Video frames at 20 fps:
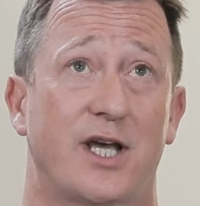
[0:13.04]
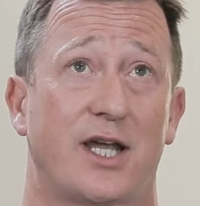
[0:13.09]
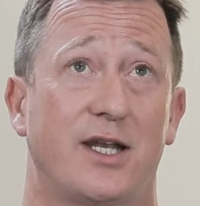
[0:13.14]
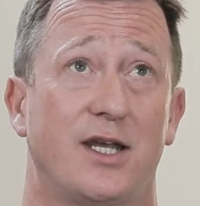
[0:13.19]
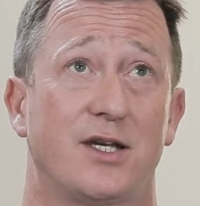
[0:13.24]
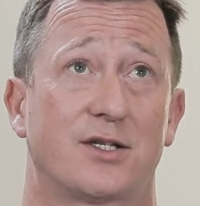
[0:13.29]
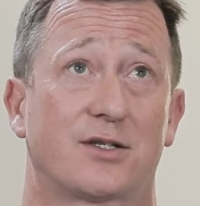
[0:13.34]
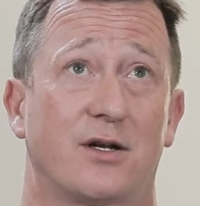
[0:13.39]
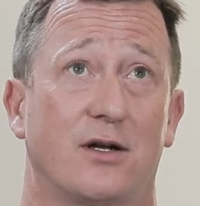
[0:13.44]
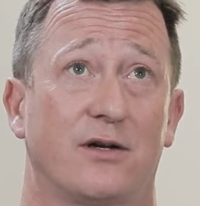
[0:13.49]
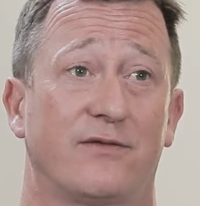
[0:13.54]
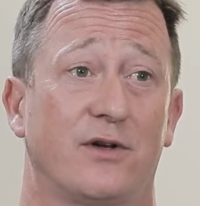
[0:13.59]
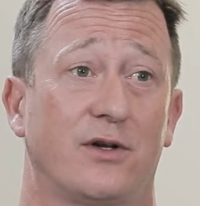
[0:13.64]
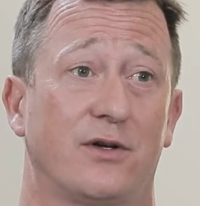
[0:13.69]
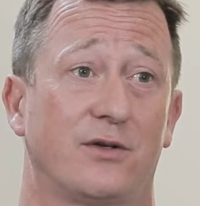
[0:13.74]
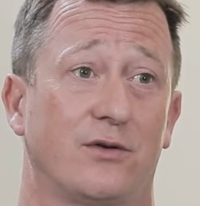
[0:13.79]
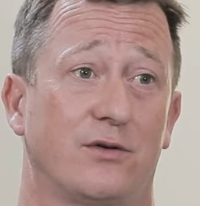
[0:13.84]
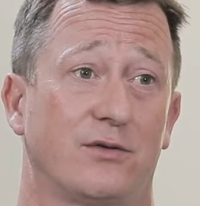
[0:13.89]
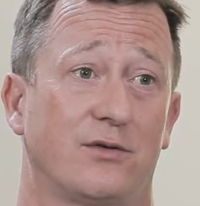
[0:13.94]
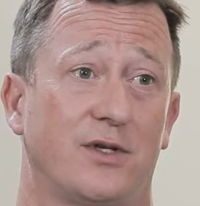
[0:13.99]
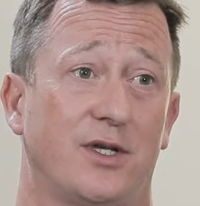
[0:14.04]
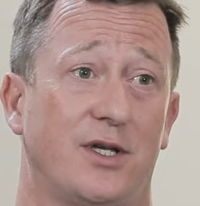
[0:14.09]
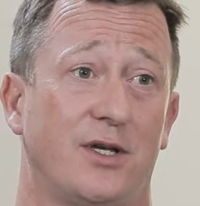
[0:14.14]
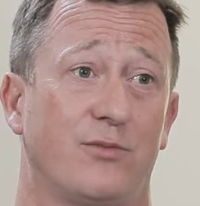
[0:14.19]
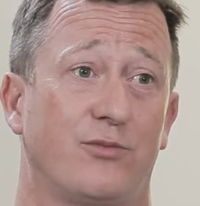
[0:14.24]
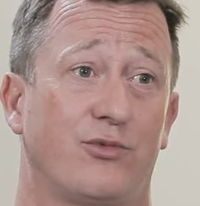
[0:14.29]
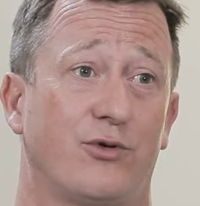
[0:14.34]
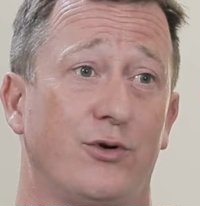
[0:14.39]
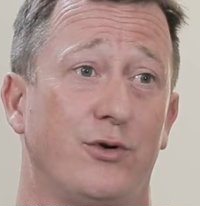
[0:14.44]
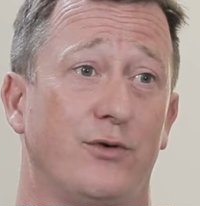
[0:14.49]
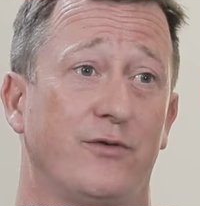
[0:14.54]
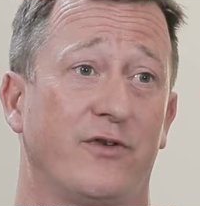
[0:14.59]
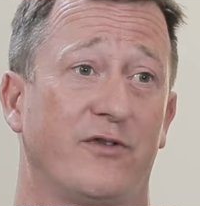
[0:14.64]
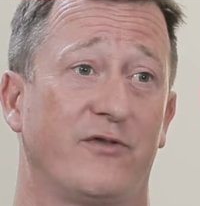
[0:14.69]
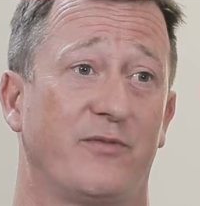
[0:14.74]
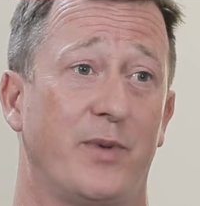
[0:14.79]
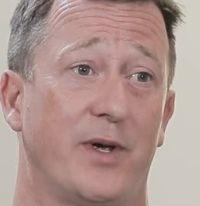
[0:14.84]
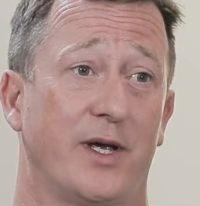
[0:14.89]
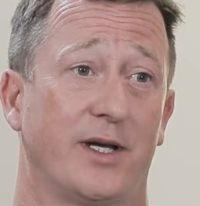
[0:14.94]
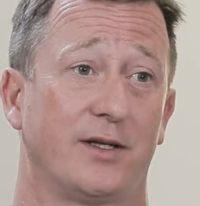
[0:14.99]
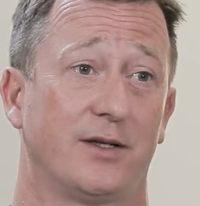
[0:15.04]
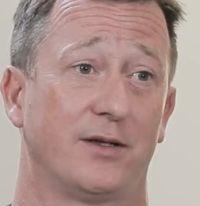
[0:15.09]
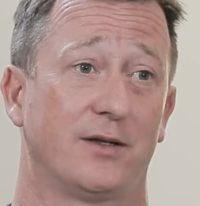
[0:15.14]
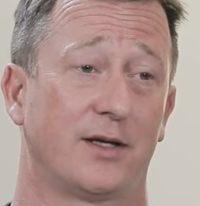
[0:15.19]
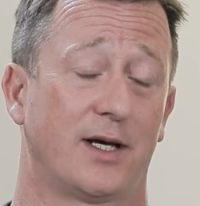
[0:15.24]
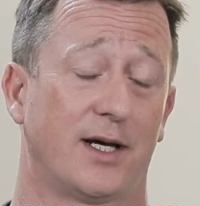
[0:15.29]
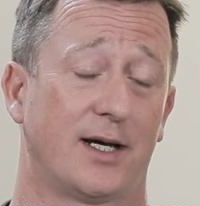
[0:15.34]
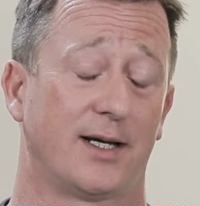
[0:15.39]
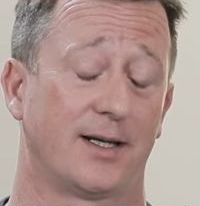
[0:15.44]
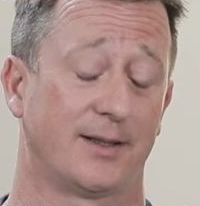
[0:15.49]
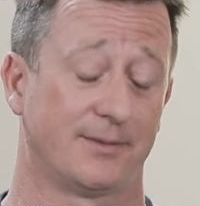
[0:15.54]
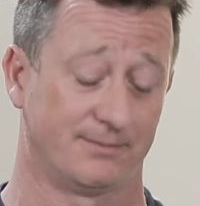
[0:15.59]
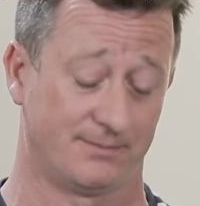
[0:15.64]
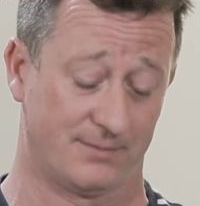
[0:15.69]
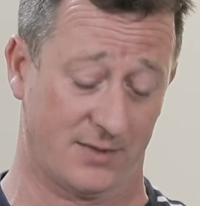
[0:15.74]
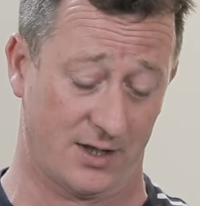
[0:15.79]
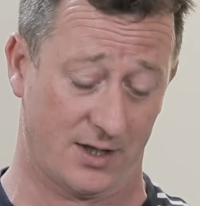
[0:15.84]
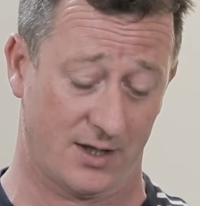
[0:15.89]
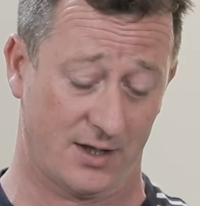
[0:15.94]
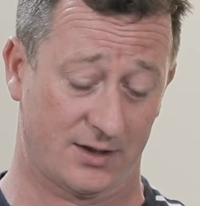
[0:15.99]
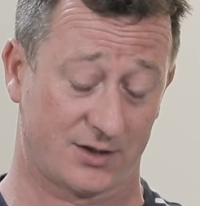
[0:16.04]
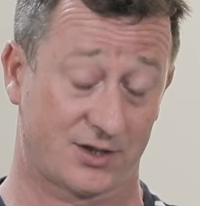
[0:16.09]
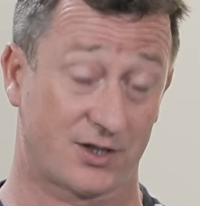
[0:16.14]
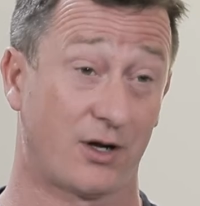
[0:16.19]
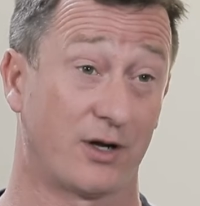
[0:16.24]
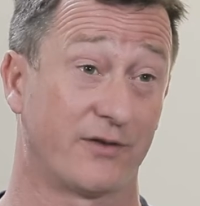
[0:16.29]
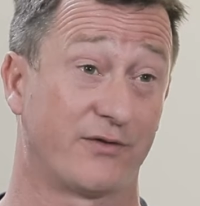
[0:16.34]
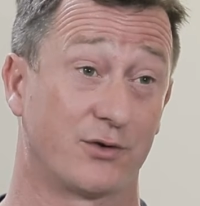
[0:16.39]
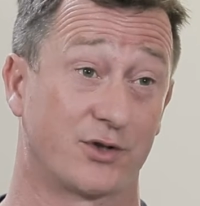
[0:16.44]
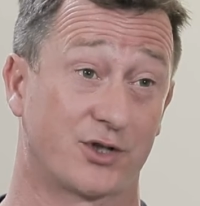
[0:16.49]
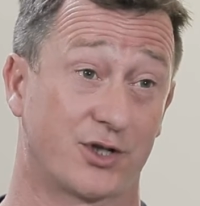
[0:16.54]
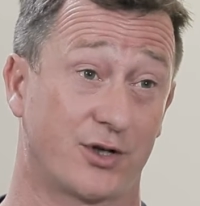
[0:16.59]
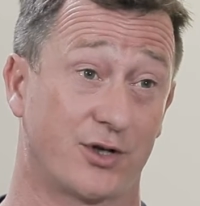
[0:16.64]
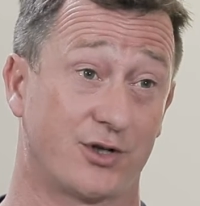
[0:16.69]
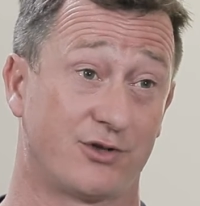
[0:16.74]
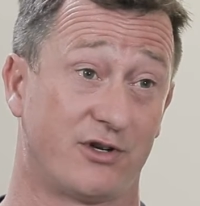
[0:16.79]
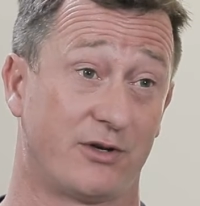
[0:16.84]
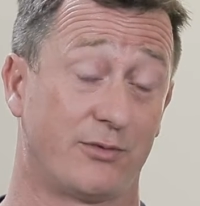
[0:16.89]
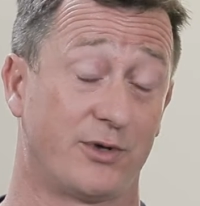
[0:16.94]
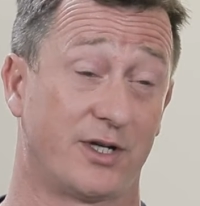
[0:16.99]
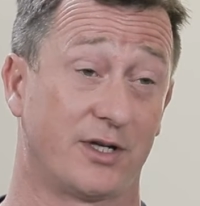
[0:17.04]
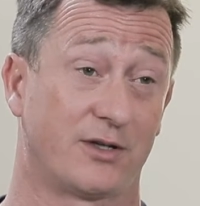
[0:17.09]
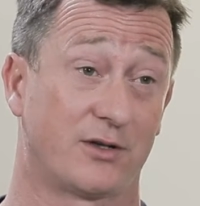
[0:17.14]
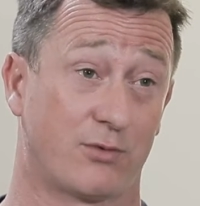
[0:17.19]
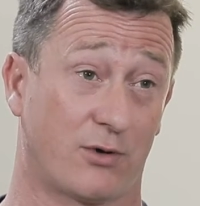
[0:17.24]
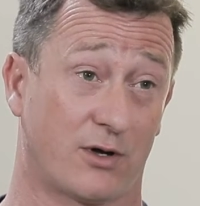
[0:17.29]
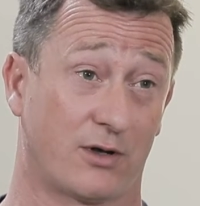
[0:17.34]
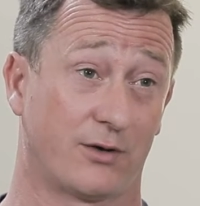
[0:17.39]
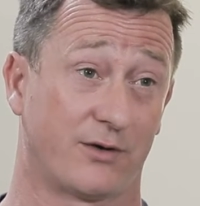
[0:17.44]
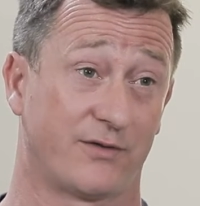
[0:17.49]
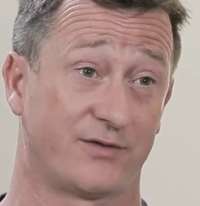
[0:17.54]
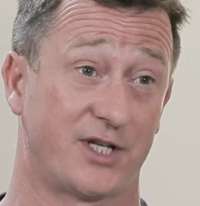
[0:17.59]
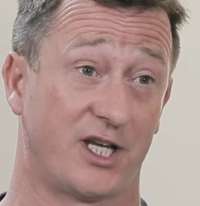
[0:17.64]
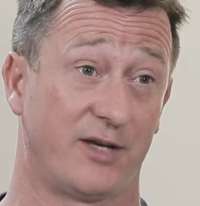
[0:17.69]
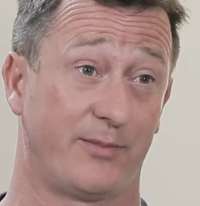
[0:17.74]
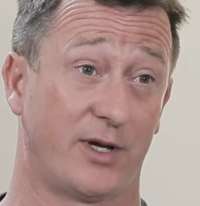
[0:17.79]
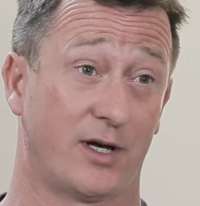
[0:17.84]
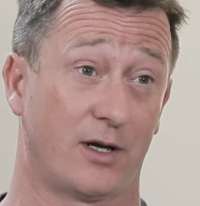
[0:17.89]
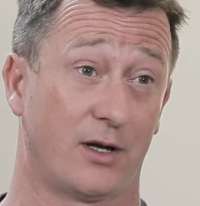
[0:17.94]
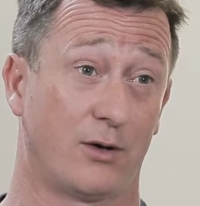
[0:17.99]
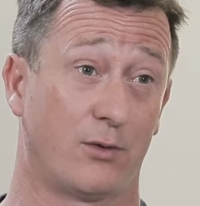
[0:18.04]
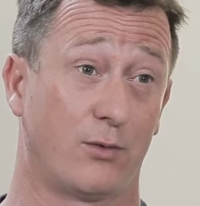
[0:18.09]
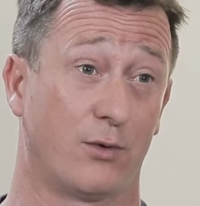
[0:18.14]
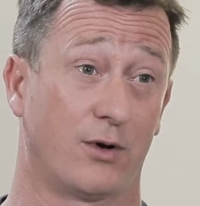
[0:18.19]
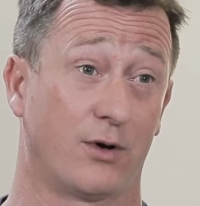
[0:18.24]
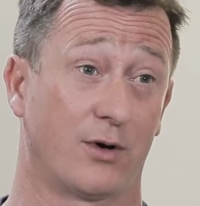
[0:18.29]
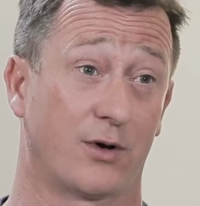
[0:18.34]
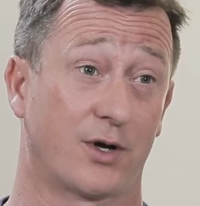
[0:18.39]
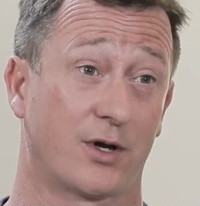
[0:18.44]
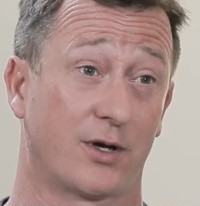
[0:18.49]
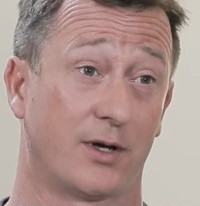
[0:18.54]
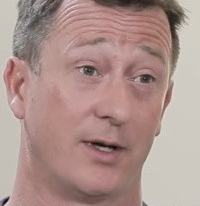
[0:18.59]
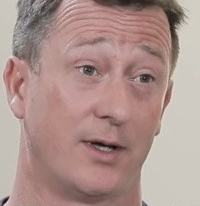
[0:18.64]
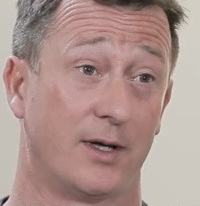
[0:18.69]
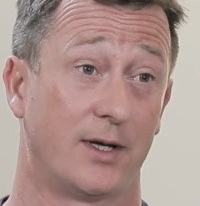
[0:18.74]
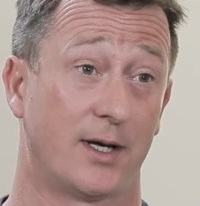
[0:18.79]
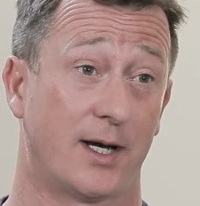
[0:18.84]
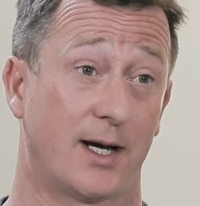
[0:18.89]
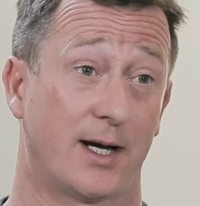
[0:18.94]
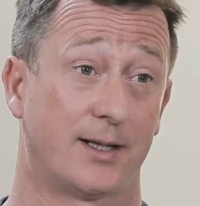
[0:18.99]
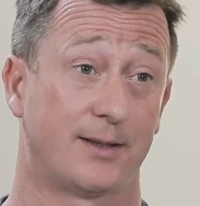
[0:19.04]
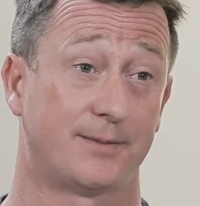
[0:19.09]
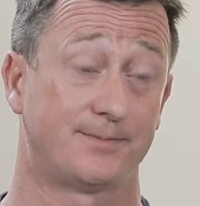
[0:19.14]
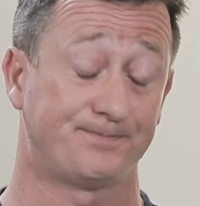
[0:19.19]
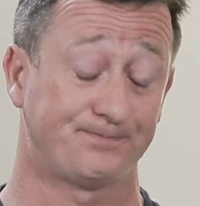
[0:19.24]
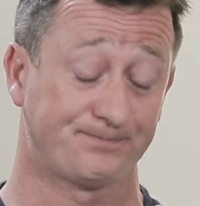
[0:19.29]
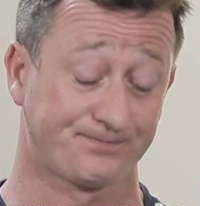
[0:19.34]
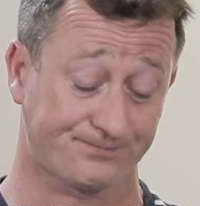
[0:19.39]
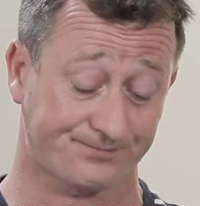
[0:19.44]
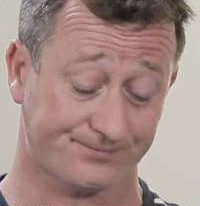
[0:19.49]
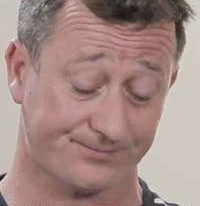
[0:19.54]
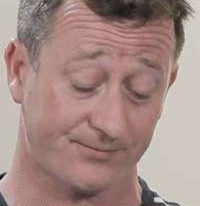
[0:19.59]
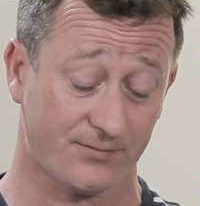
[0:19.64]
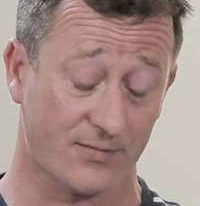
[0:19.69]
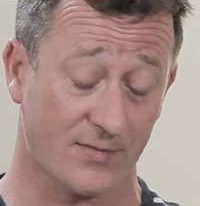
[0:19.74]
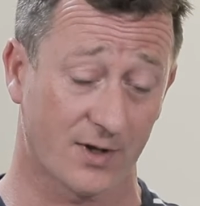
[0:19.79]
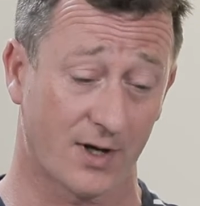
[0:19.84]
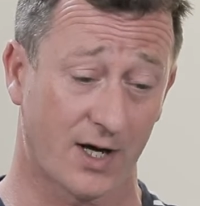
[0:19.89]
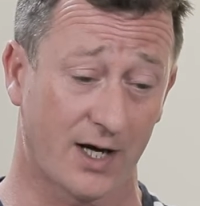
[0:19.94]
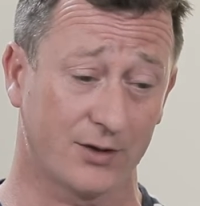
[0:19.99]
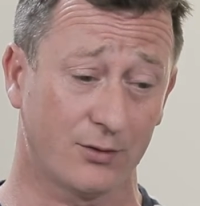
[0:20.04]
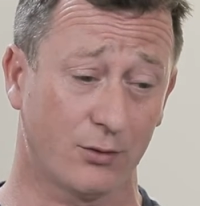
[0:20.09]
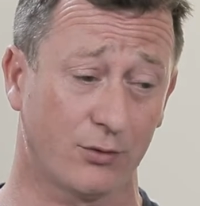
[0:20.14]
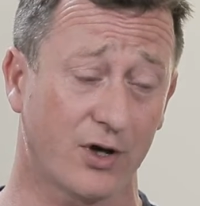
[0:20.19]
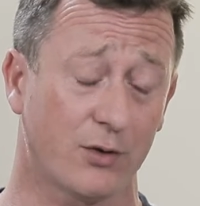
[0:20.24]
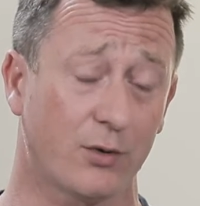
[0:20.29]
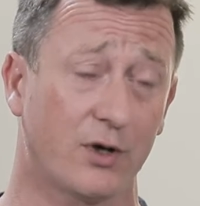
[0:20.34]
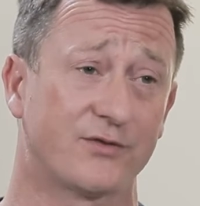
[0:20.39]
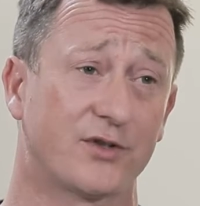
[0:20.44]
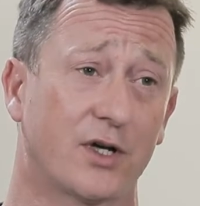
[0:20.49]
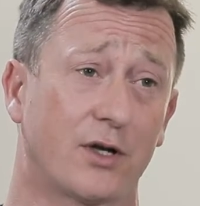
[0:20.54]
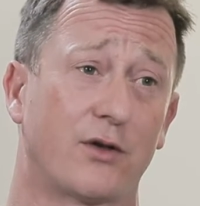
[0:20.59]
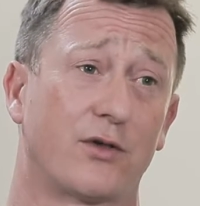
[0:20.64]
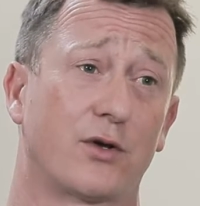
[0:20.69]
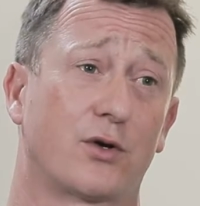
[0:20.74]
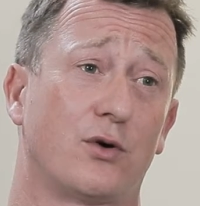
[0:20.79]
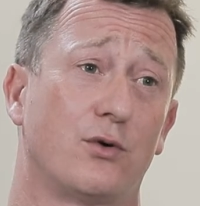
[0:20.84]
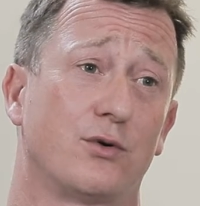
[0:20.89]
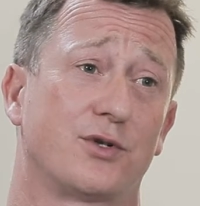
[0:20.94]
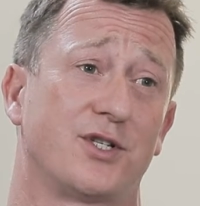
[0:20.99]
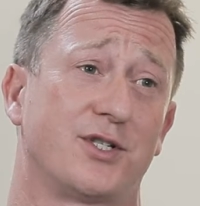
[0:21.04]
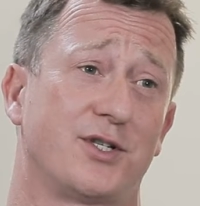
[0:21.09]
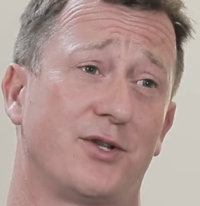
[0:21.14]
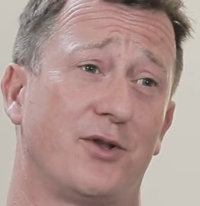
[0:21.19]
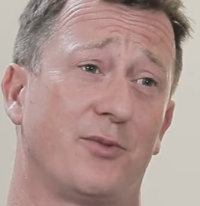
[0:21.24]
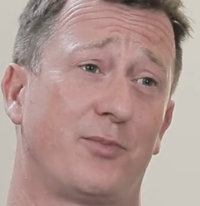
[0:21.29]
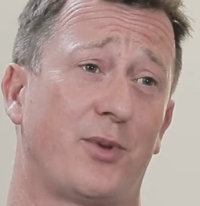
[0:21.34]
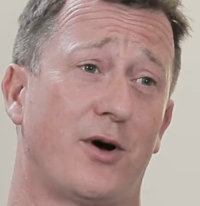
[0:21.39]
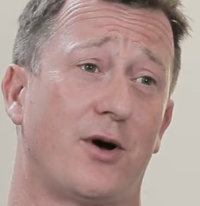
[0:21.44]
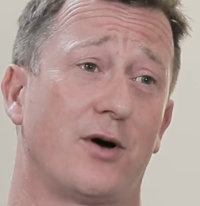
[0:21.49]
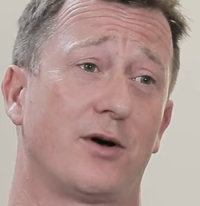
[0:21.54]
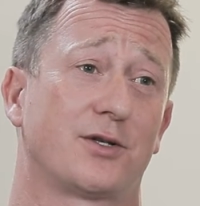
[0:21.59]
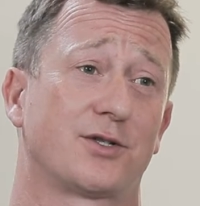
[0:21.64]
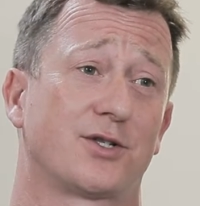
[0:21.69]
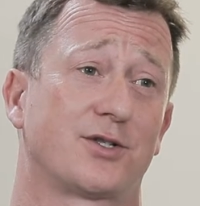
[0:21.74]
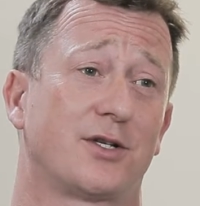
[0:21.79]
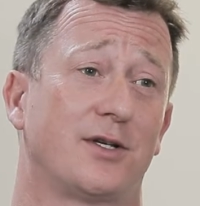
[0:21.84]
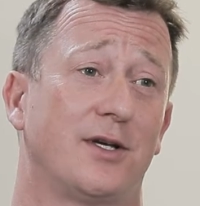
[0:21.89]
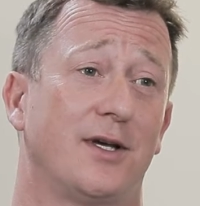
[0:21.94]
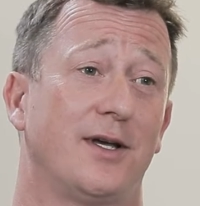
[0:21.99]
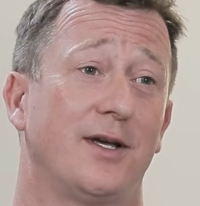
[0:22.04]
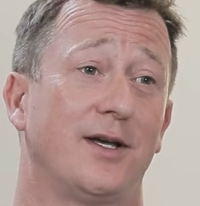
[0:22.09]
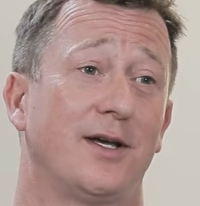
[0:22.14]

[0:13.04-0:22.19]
techniques that I've learned on the improve have been stifle surgery. We did quite a lot of TPLO work, and although I've done other courses in the past,